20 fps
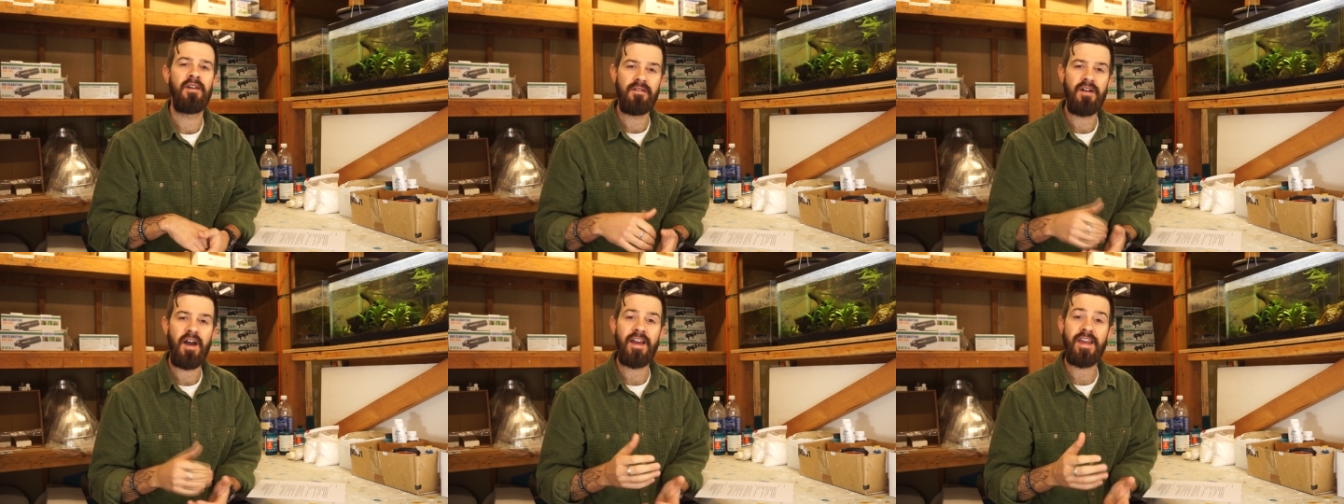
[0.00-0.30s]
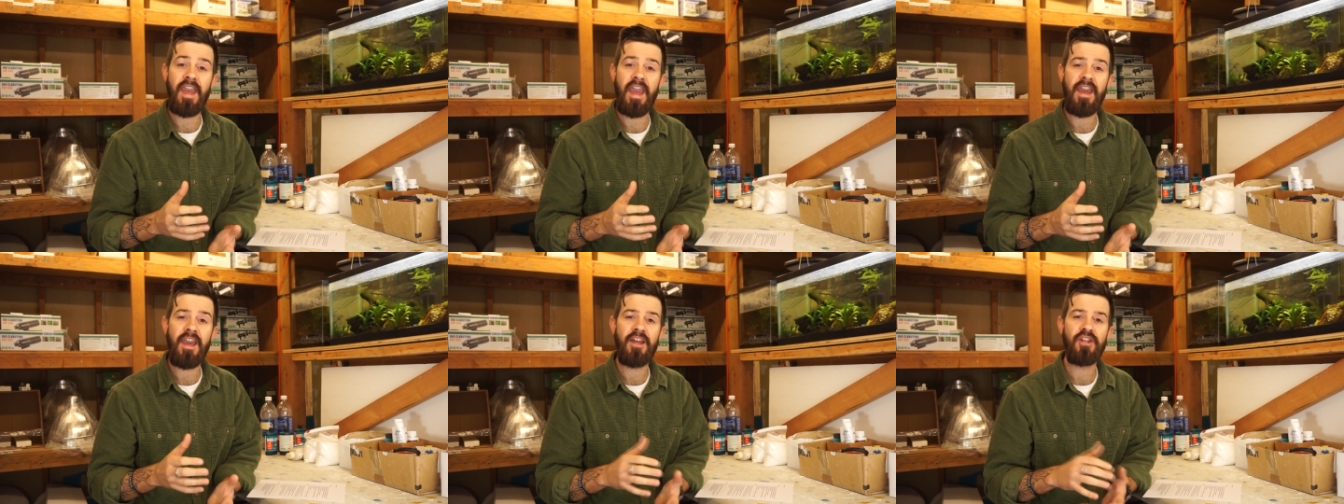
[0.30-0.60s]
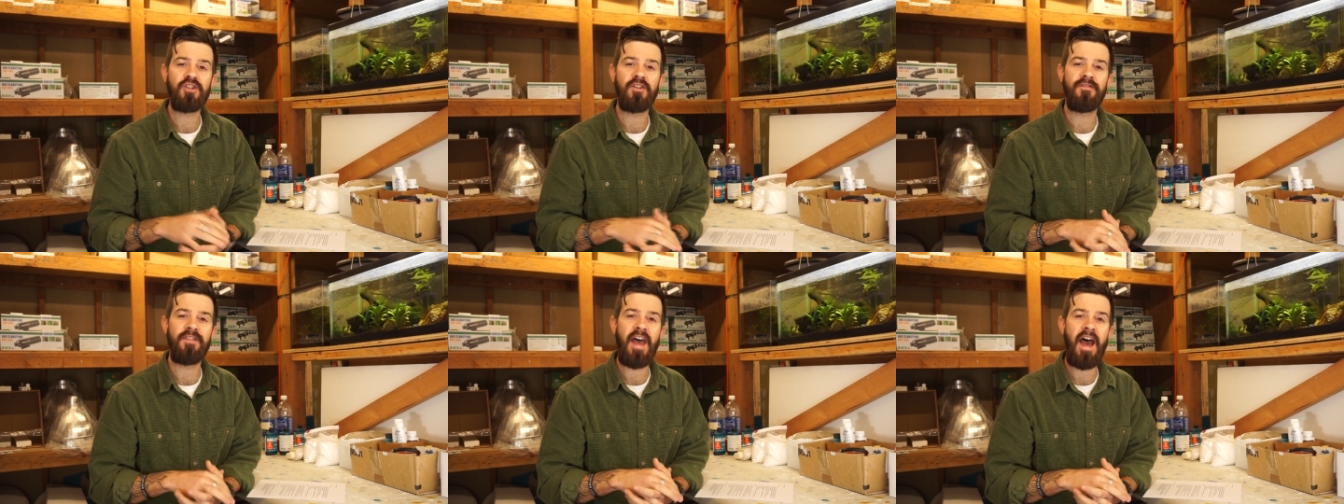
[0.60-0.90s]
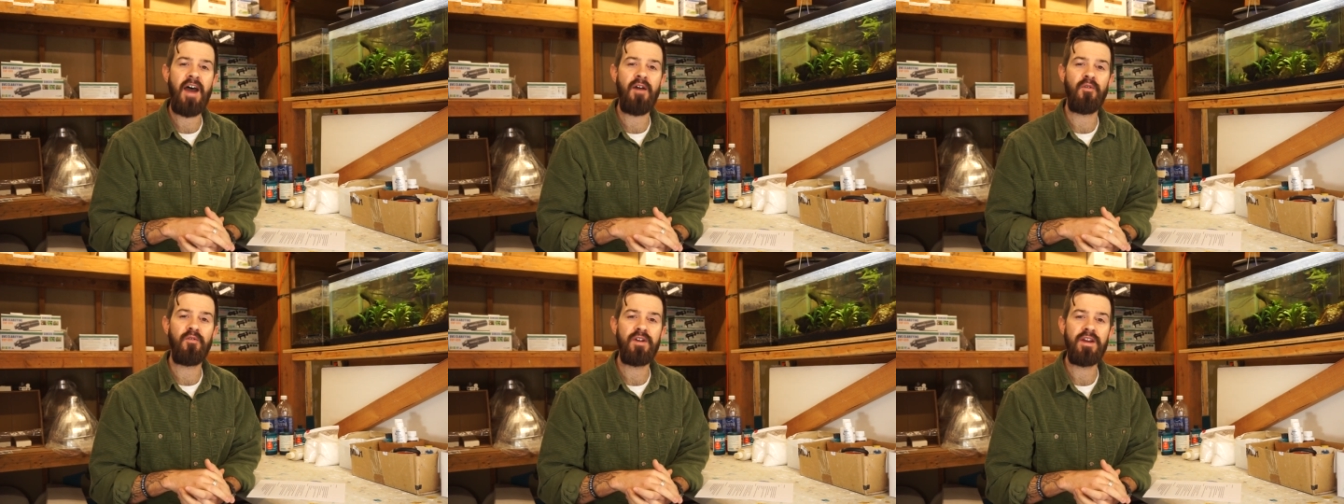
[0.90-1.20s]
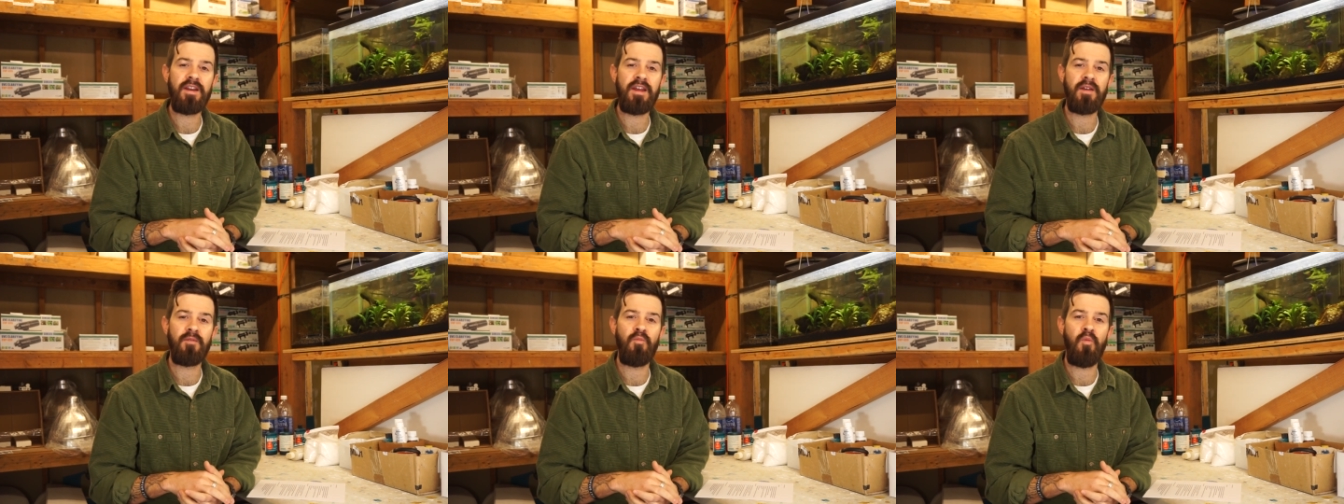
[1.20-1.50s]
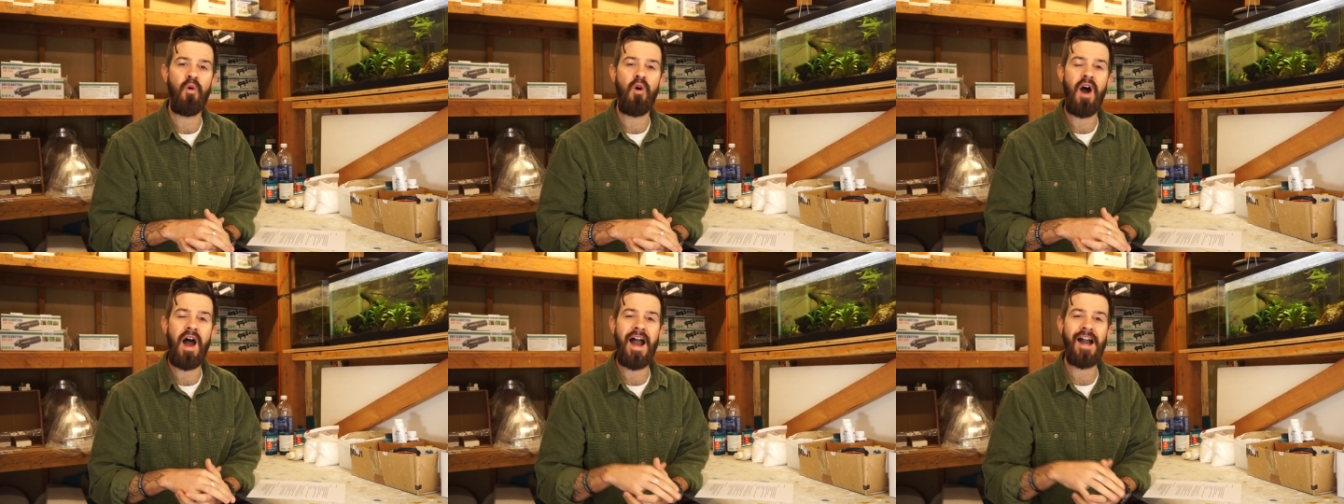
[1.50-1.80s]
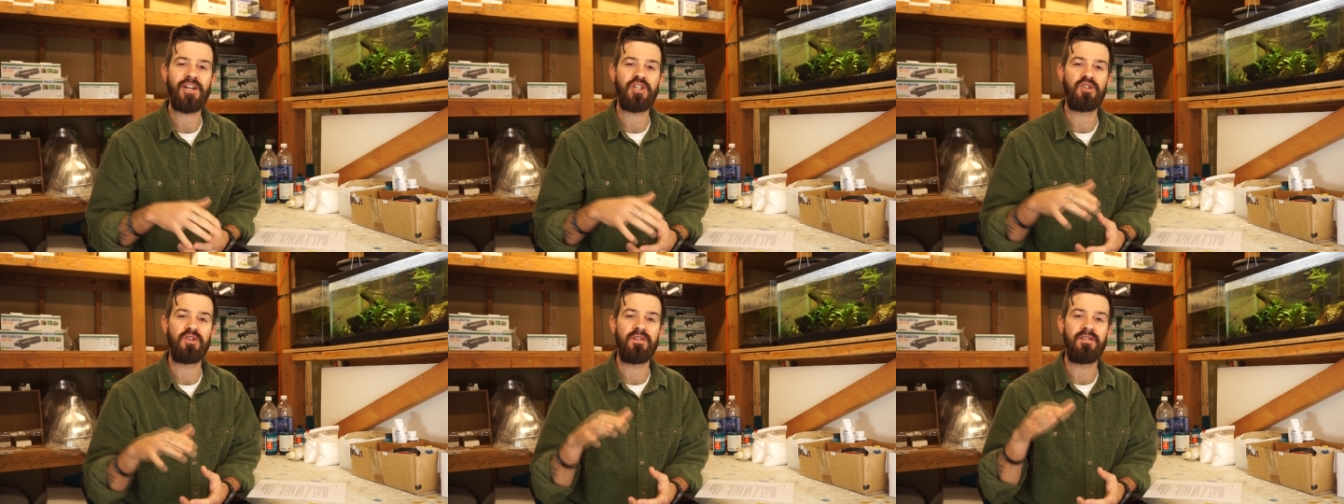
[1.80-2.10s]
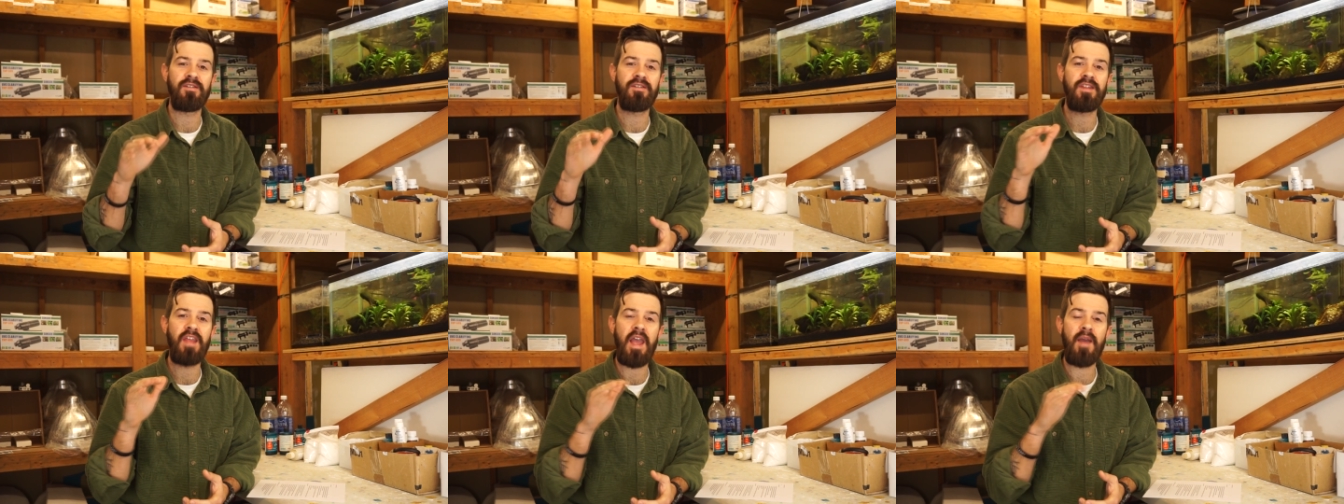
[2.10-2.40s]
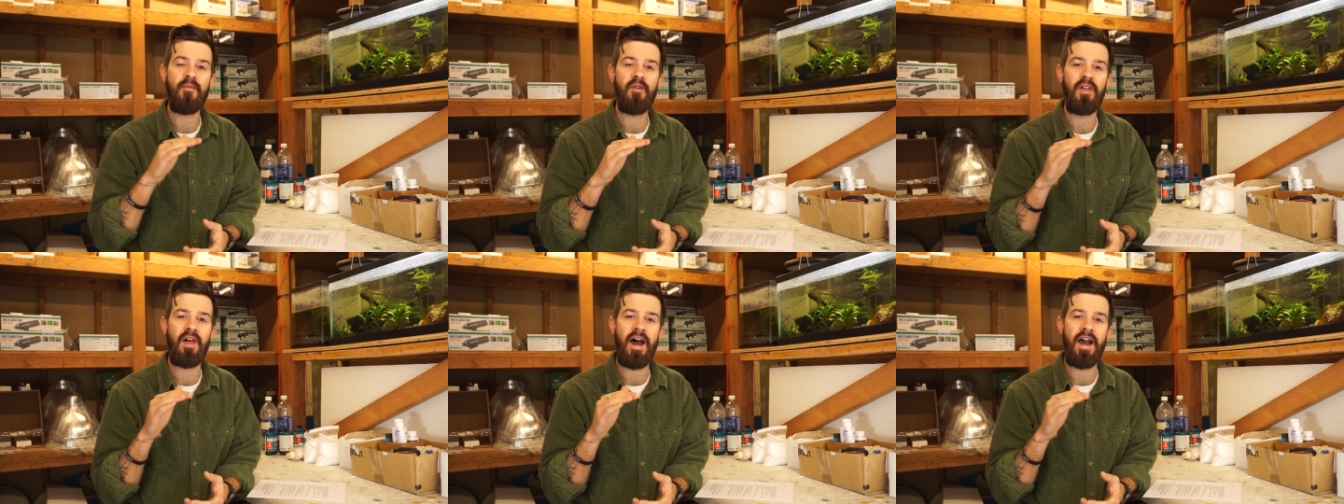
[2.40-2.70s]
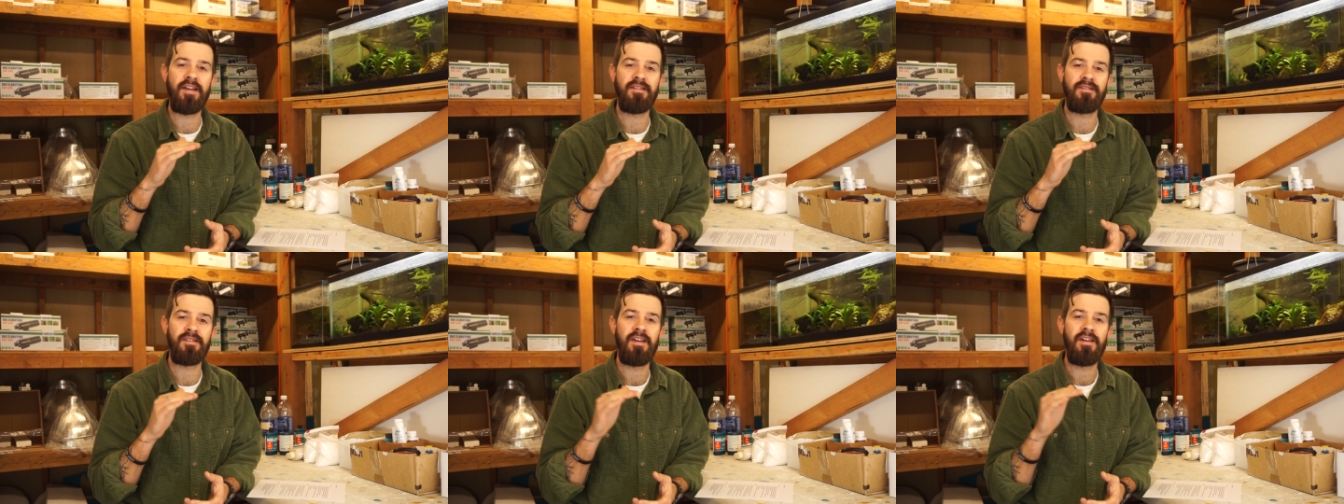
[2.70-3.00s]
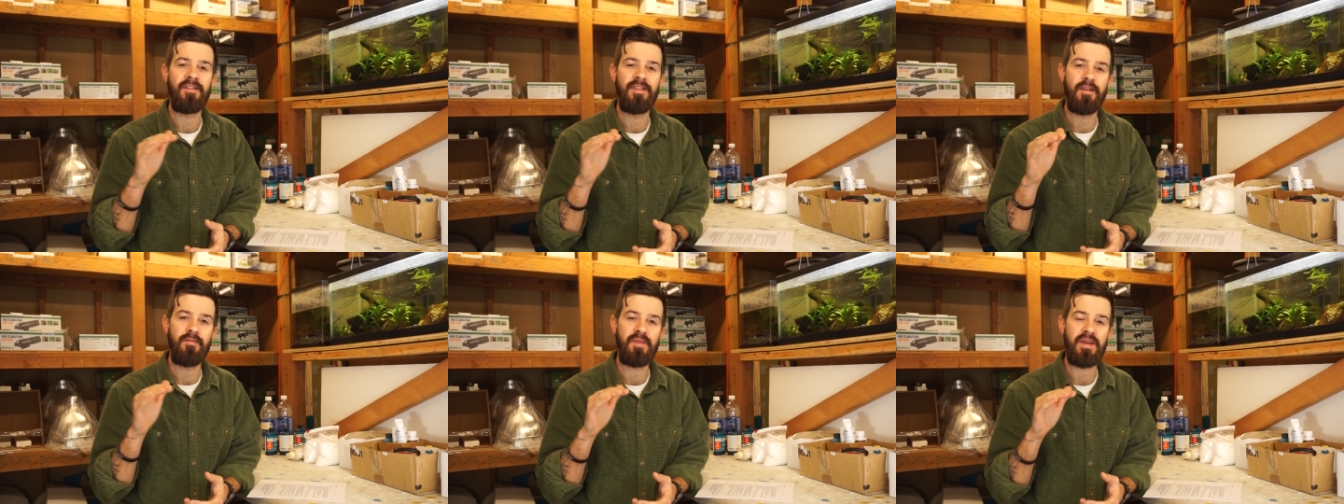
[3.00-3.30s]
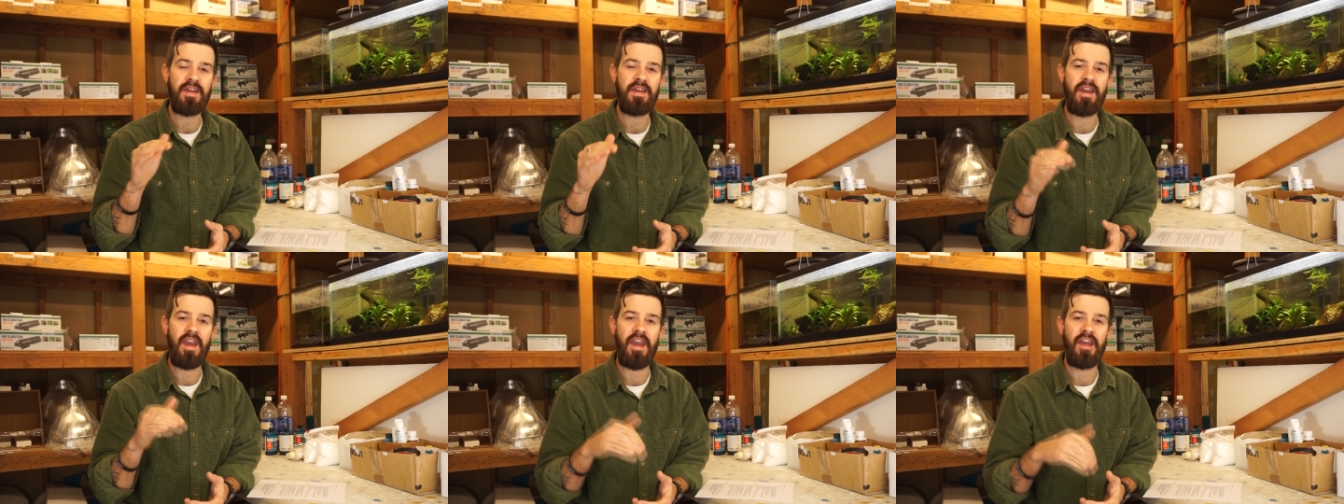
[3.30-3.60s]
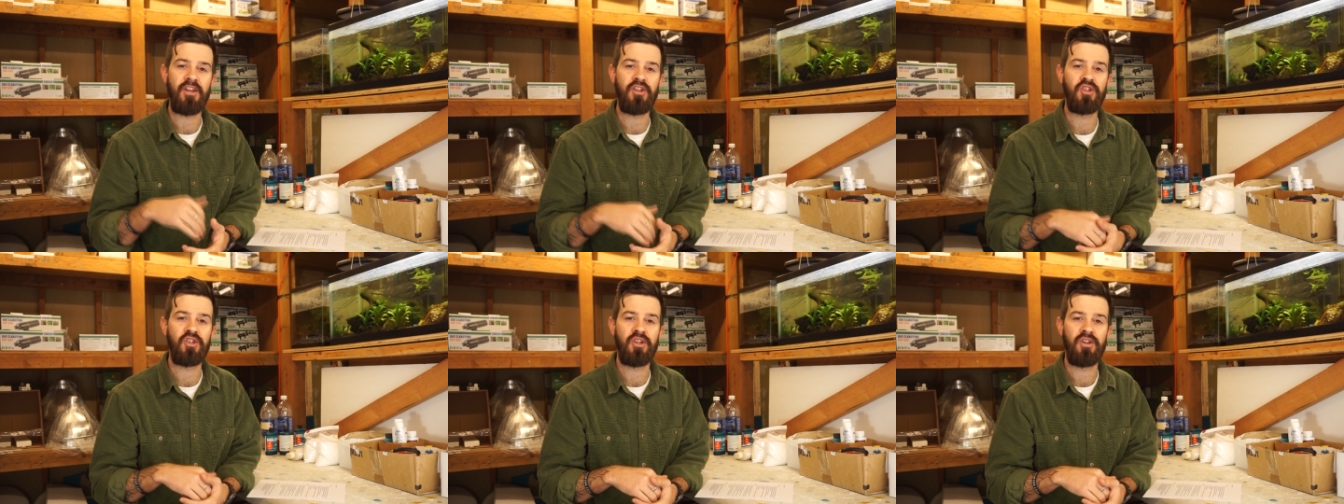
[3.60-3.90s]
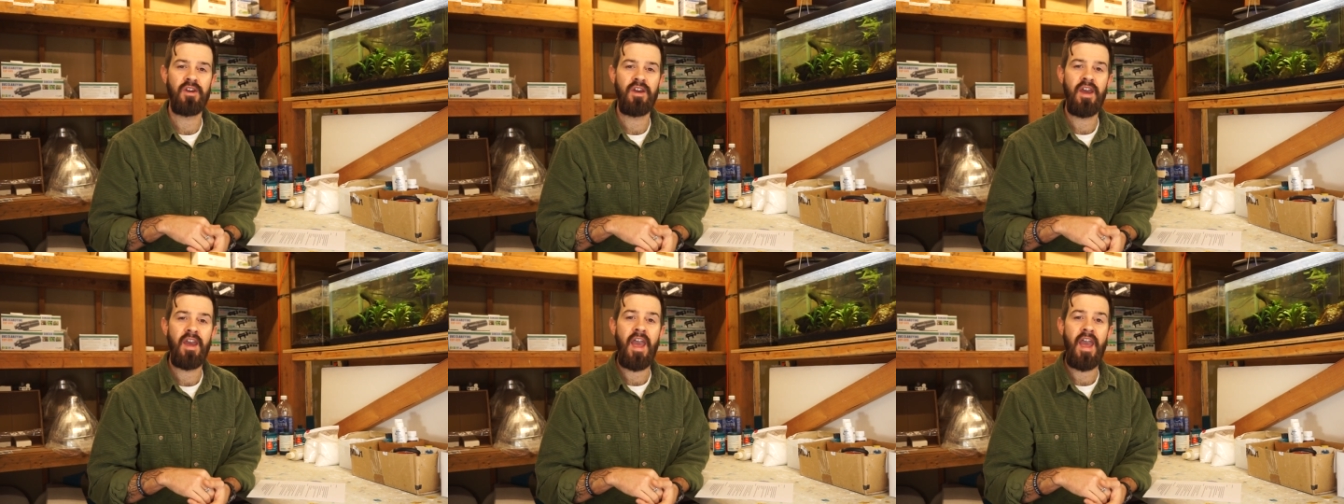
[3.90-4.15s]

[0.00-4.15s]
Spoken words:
a KH of that reading will actually stabilize the pH.